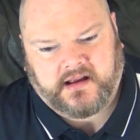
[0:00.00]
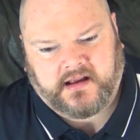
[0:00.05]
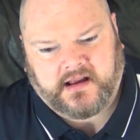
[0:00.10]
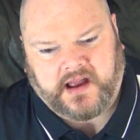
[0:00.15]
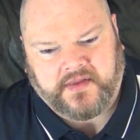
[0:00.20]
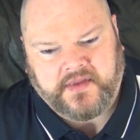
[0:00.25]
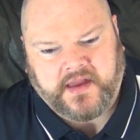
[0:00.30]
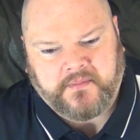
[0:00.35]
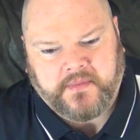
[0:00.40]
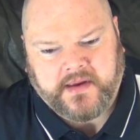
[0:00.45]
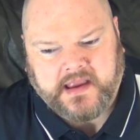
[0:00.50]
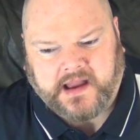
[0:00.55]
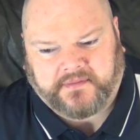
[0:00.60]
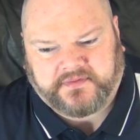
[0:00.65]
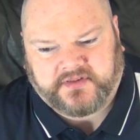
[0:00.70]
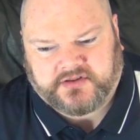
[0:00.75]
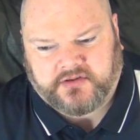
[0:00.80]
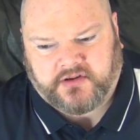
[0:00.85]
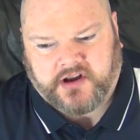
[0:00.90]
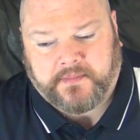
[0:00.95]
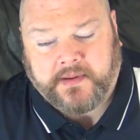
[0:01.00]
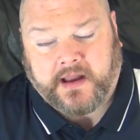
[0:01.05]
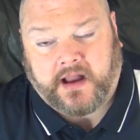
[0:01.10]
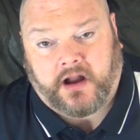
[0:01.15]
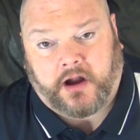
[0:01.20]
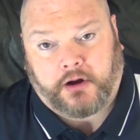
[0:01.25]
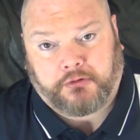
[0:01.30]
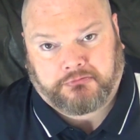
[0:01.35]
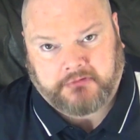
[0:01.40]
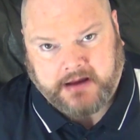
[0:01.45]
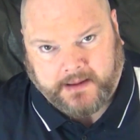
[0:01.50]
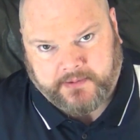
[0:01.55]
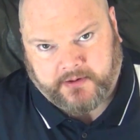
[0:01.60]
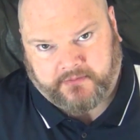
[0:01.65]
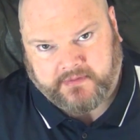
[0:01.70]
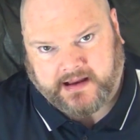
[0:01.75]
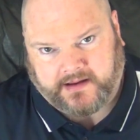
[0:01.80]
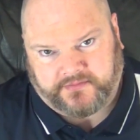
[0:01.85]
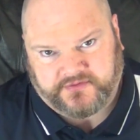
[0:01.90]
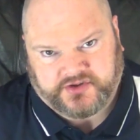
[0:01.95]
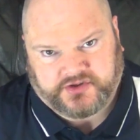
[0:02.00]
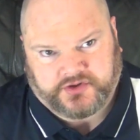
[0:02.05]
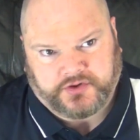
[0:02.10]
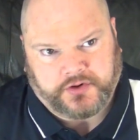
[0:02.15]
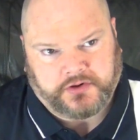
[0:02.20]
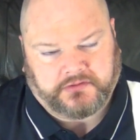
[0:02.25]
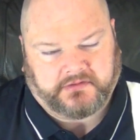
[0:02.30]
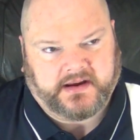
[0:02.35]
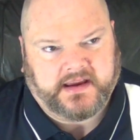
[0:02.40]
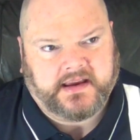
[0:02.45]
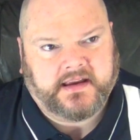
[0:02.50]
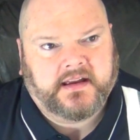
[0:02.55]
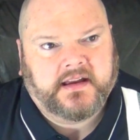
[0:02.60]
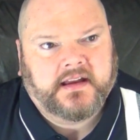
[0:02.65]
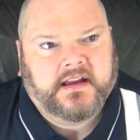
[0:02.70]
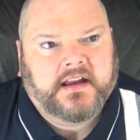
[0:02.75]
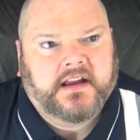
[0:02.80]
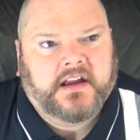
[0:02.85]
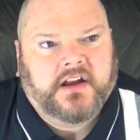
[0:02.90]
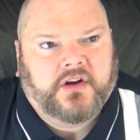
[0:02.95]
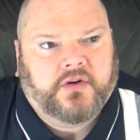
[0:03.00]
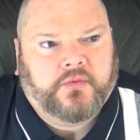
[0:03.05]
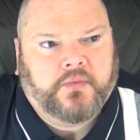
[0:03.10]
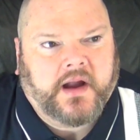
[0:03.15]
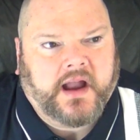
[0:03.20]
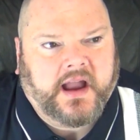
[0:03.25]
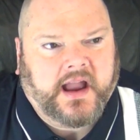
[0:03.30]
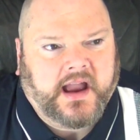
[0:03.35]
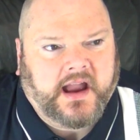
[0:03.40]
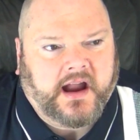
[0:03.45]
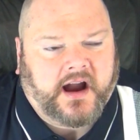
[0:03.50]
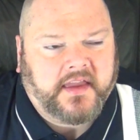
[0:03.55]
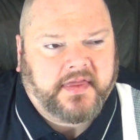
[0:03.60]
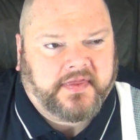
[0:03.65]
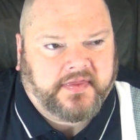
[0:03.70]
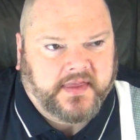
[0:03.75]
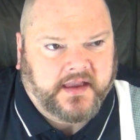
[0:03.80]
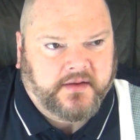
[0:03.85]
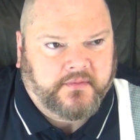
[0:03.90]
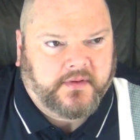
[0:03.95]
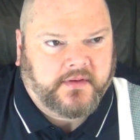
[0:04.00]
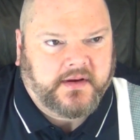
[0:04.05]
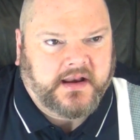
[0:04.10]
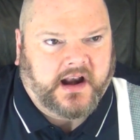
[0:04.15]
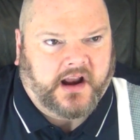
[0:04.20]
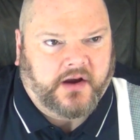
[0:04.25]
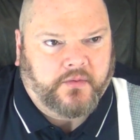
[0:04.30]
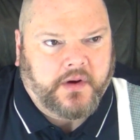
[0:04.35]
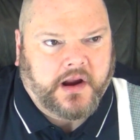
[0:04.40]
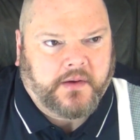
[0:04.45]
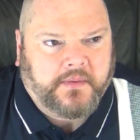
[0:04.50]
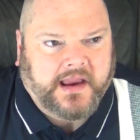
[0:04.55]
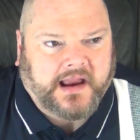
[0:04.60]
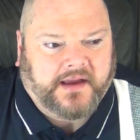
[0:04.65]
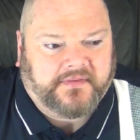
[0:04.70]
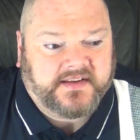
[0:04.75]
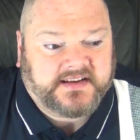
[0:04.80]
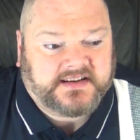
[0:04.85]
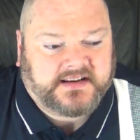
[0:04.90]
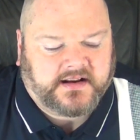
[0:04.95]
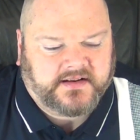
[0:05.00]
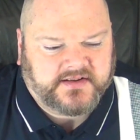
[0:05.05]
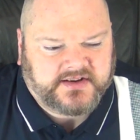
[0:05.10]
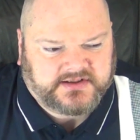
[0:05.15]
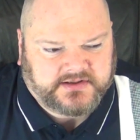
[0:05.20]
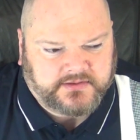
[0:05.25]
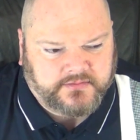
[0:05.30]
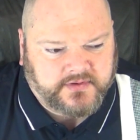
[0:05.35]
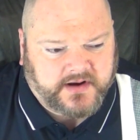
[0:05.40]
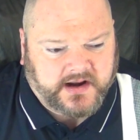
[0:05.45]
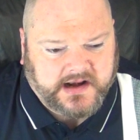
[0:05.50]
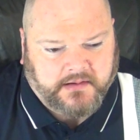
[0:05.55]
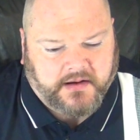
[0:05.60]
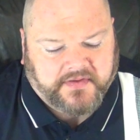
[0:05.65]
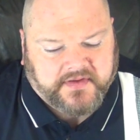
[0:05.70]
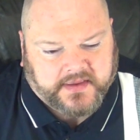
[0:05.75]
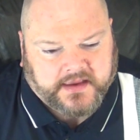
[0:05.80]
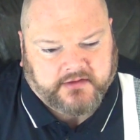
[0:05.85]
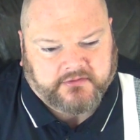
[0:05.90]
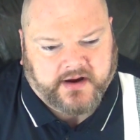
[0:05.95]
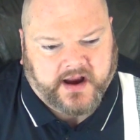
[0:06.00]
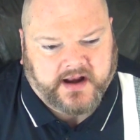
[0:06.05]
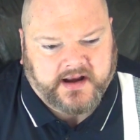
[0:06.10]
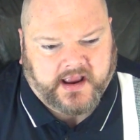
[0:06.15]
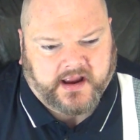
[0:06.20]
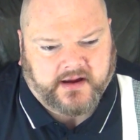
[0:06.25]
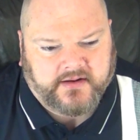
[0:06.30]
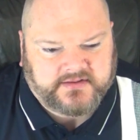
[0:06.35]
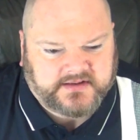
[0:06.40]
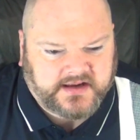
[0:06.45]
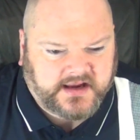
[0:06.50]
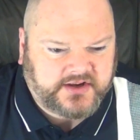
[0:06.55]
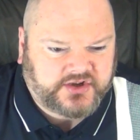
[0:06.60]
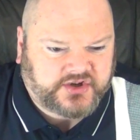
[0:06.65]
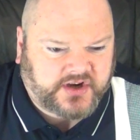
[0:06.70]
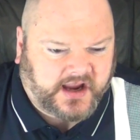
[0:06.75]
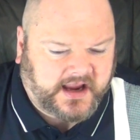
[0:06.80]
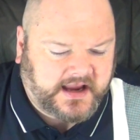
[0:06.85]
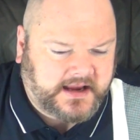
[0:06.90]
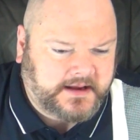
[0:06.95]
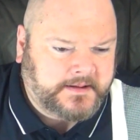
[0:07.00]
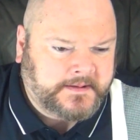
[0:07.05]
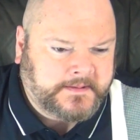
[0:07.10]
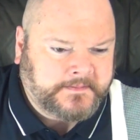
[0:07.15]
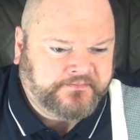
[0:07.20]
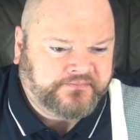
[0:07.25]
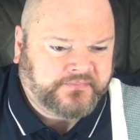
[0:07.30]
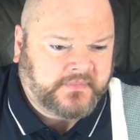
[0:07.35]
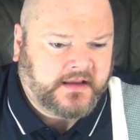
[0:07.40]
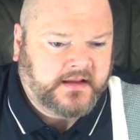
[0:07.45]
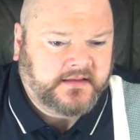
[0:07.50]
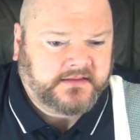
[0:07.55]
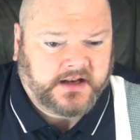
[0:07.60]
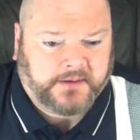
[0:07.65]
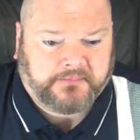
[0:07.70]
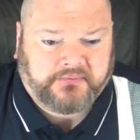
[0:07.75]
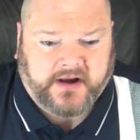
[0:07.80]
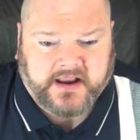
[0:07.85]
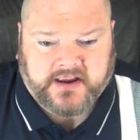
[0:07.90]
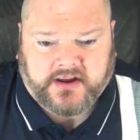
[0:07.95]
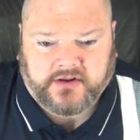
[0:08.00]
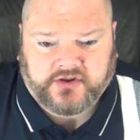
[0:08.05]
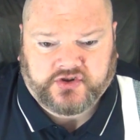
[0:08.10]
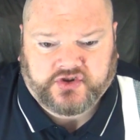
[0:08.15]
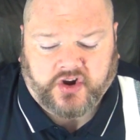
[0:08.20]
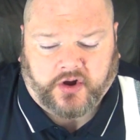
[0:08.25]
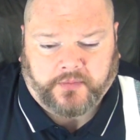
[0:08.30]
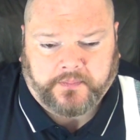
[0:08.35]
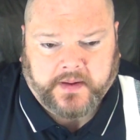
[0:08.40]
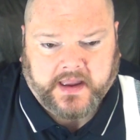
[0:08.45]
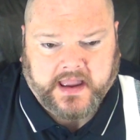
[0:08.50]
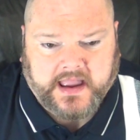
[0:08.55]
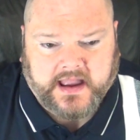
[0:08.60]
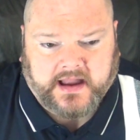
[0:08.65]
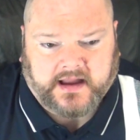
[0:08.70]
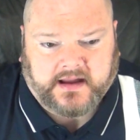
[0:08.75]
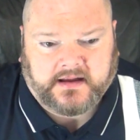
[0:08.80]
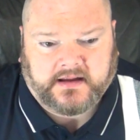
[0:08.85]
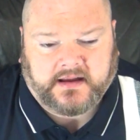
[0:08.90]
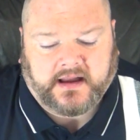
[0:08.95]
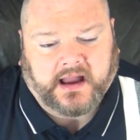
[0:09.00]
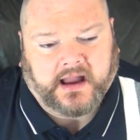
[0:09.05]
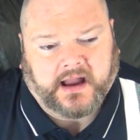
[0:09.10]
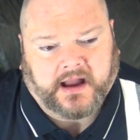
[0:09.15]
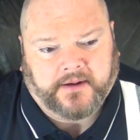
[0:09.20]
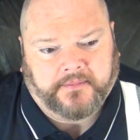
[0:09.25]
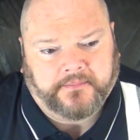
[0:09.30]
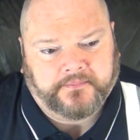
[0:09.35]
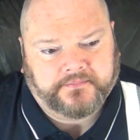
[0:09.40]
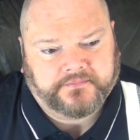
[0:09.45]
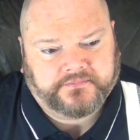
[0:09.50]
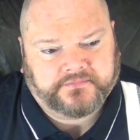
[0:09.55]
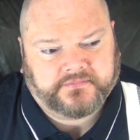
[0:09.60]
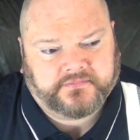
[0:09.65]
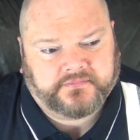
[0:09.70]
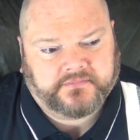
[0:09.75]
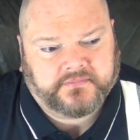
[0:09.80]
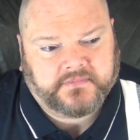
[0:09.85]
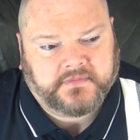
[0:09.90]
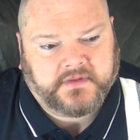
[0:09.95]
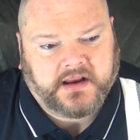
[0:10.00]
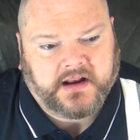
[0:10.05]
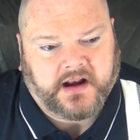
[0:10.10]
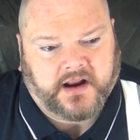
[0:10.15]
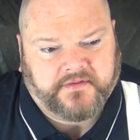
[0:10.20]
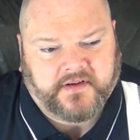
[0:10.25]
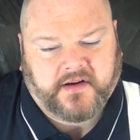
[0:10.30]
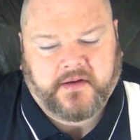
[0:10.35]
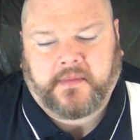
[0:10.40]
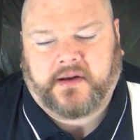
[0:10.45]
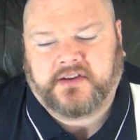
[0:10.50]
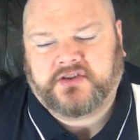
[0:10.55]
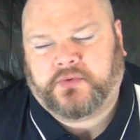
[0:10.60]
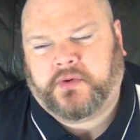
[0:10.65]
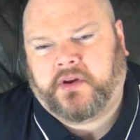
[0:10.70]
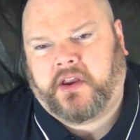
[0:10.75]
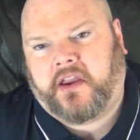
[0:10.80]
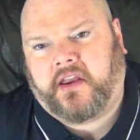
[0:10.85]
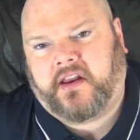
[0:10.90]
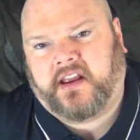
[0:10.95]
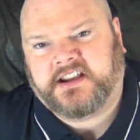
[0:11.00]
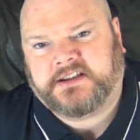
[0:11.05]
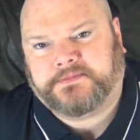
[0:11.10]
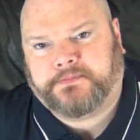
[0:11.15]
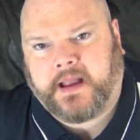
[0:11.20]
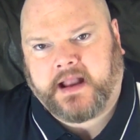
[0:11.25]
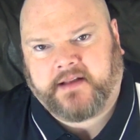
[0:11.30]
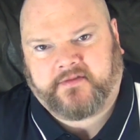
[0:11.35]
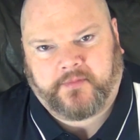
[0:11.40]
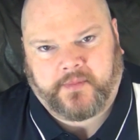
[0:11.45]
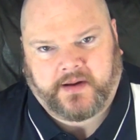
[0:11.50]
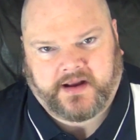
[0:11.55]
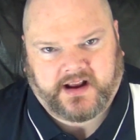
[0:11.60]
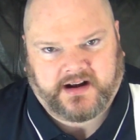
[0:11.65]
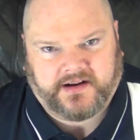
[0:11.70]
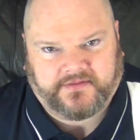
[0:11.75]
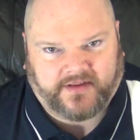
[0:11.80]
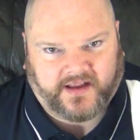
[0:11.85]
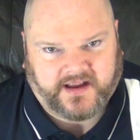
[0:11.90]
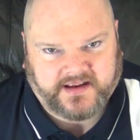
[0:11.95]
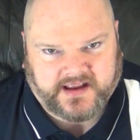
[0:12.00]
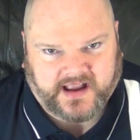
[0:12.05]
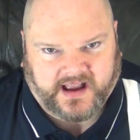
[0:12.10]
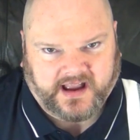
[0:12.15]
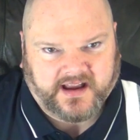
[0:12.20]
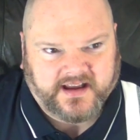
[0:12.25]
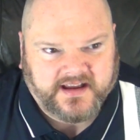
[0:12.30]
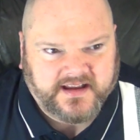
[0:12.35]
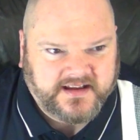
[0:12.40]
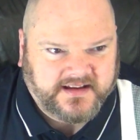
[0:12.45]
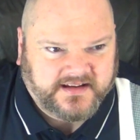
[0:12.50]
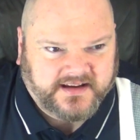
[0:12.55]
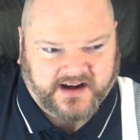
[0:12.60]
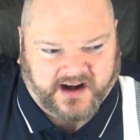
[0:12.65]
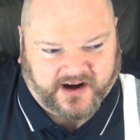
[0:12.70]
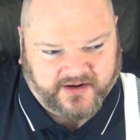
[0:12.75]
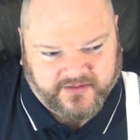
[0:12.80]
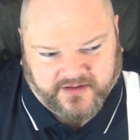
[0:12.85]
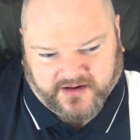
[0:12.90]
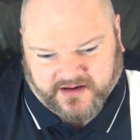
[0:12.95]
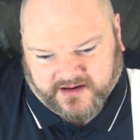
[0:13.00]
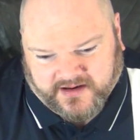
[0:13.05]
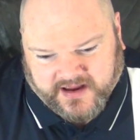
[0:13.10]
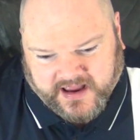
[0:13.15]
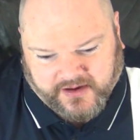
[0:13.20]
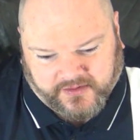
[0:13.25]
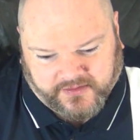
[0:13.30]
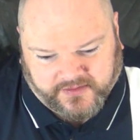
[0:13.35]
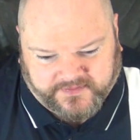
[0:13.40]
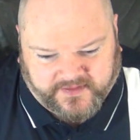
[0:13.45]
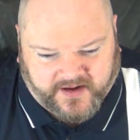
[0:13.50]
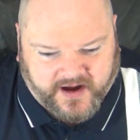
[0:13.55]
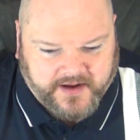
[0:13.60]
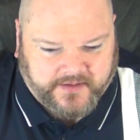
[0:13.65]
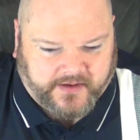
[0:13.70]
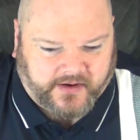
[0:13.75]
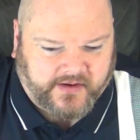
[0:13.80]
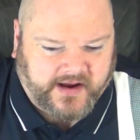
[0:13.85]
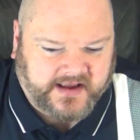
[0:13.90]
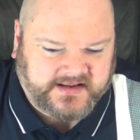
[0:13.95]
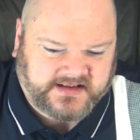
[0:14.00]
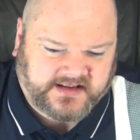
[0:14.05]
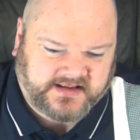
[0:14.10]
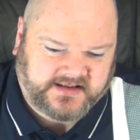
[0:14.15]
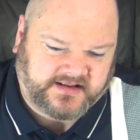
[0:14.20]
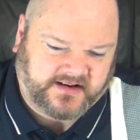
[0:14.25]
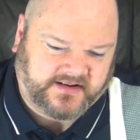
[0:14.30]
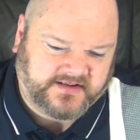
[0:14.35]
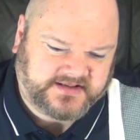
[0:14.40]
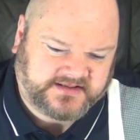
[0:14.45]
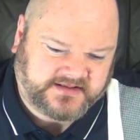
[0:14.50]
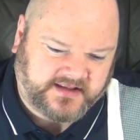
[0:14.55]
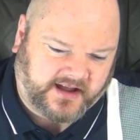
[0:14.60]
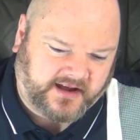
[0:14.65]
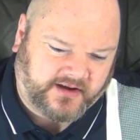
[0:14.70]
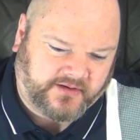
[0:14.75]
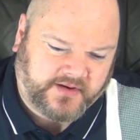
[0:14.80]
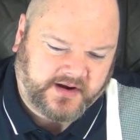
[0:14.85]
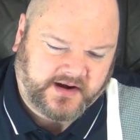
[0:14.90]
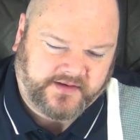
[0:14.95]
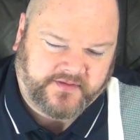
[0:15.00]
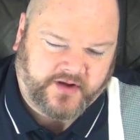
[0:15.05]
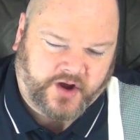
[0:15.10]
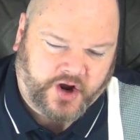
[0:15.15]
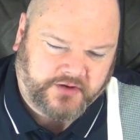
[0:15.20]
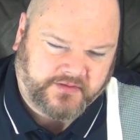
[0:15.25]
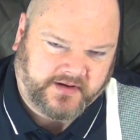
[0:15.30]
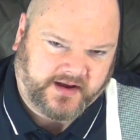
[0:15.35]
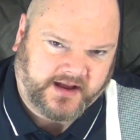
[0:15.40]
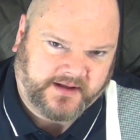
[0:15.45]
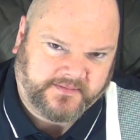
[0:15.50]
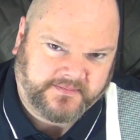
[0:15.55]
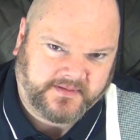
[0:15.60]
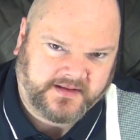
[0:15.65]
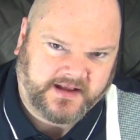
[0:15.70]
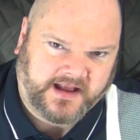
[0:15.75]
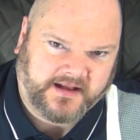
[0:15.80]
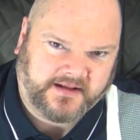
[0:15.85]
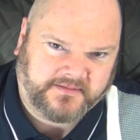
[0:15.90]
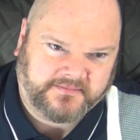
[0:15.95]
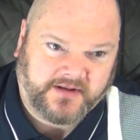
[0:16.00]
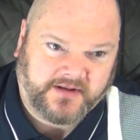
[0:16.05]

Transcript: and then we have to talk about our wraparound story, where I, you know, where we have this kind of stalker. Now I think the radio DJ did a pretty good job here. Um, you know, very much what you'd expect from a kind of like a, you know, Elvira-esque sort of style kind of horror um,